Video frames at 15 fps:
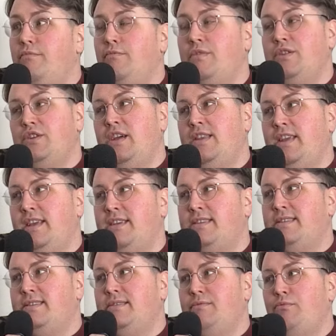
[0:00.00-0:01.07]
Which I think
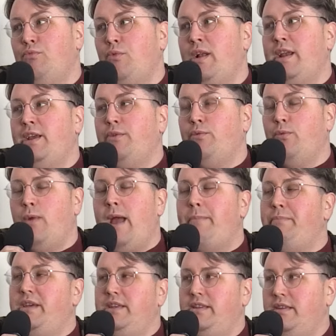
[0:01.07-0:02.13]
is running
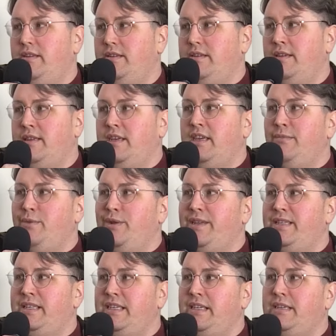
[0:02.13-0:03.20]
rampant in the
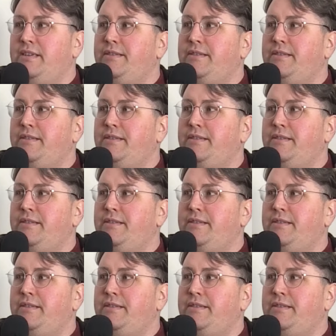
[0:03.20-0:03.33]
community.